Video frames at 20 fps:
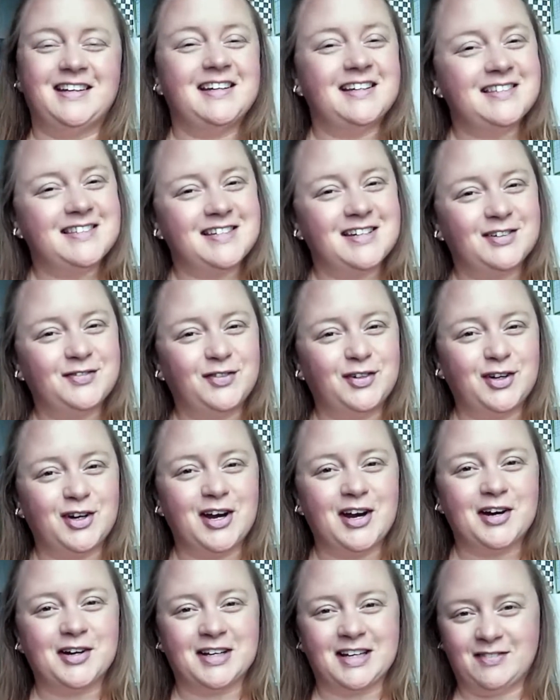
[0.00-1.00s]
it's good for your
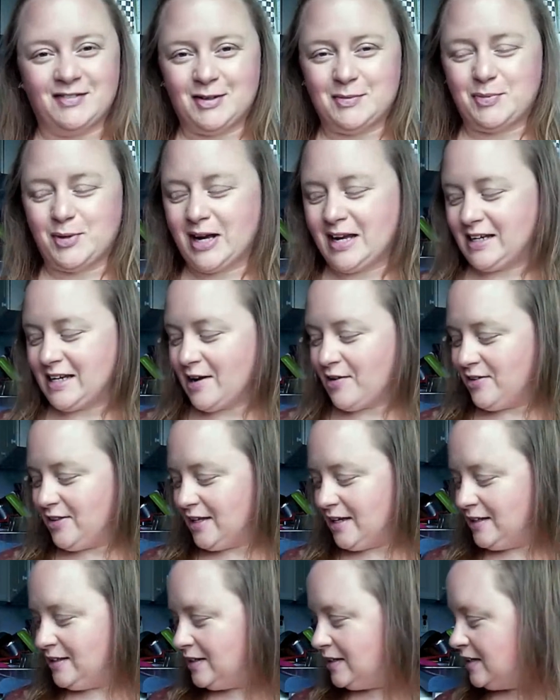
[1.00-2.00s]
hair to give it a break now and
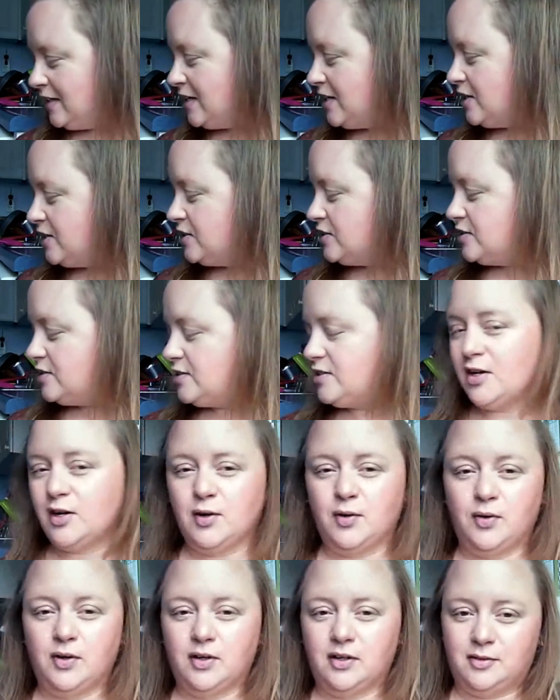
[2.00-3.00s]
then.
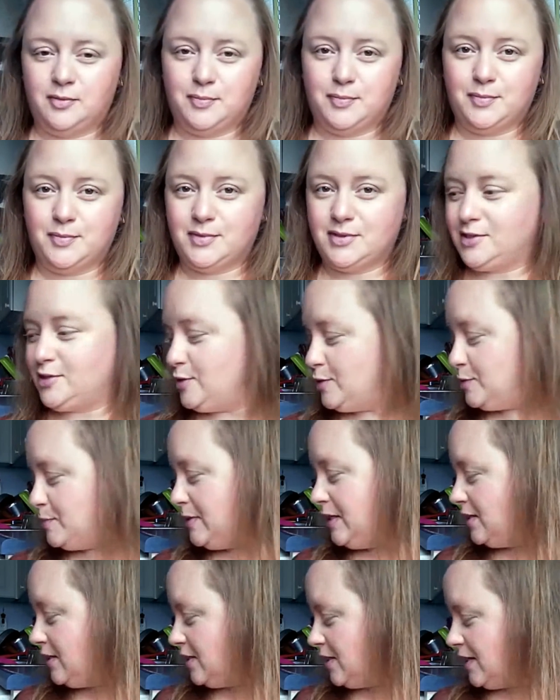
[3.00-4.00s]
So, oh, excuse
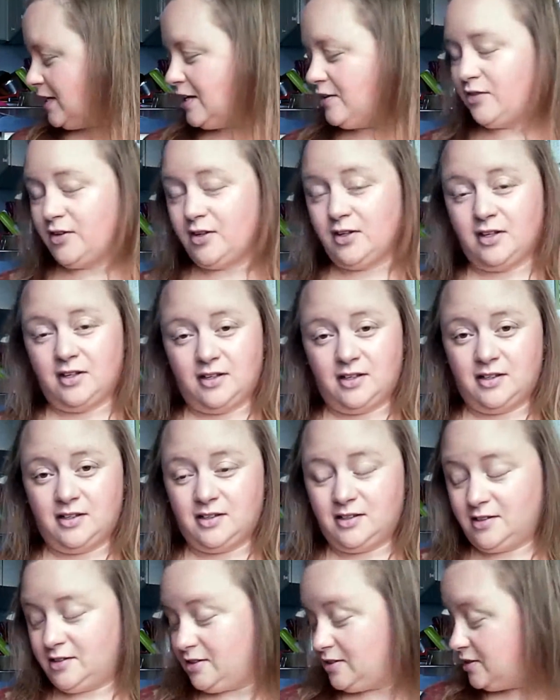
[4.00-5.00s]
me, I have a
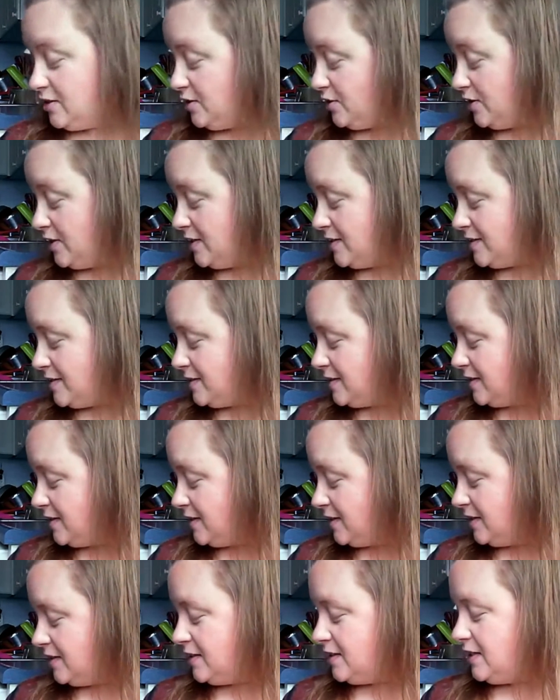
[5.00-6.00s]
curious
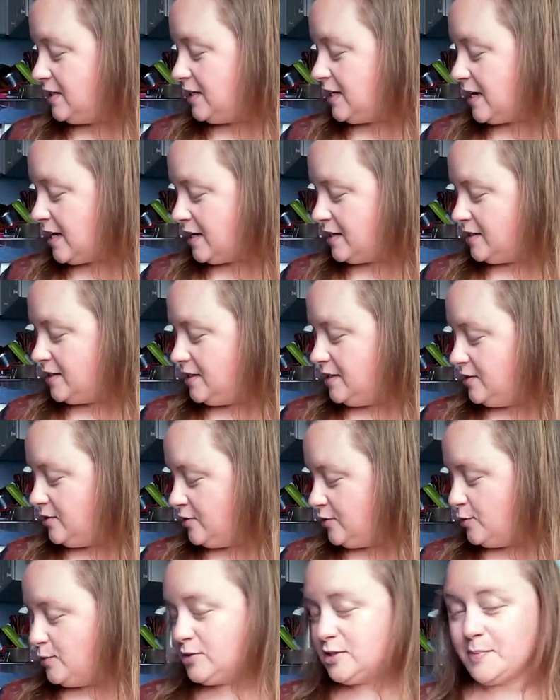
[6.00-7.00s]
kitty cat
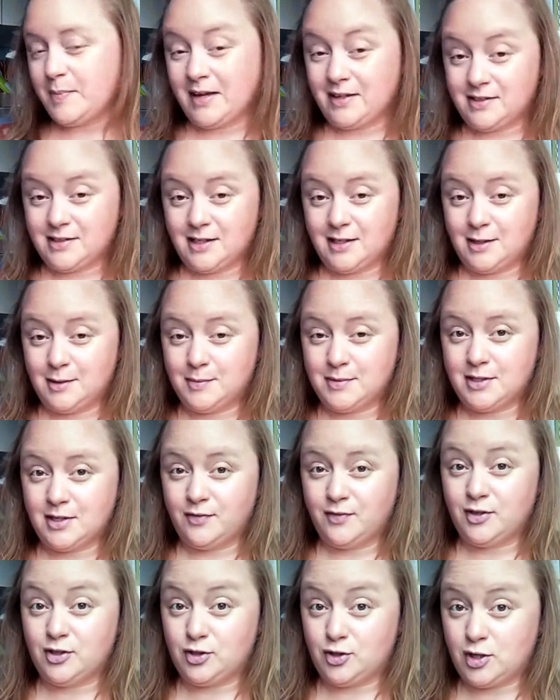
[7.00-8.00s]
here who is about to get
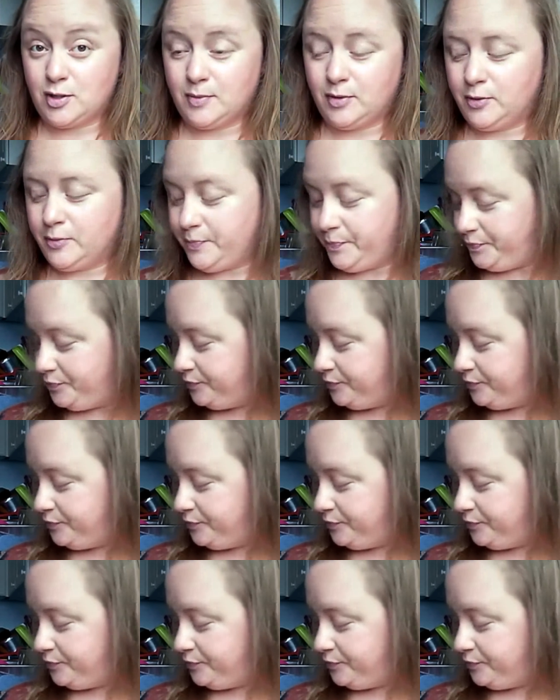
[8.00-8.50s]
himself in trouble.